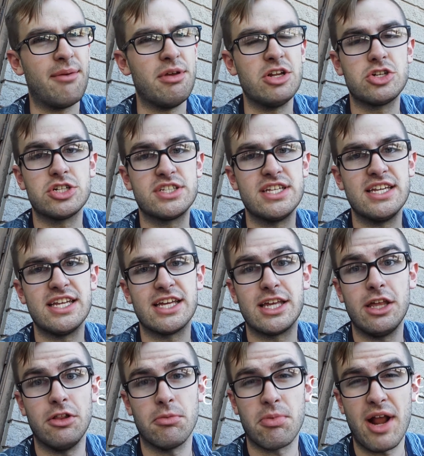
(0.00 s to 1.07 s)
interested in
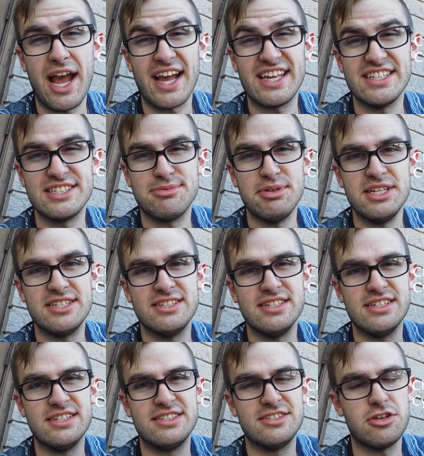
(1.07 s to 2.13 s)
Chelobrachys species,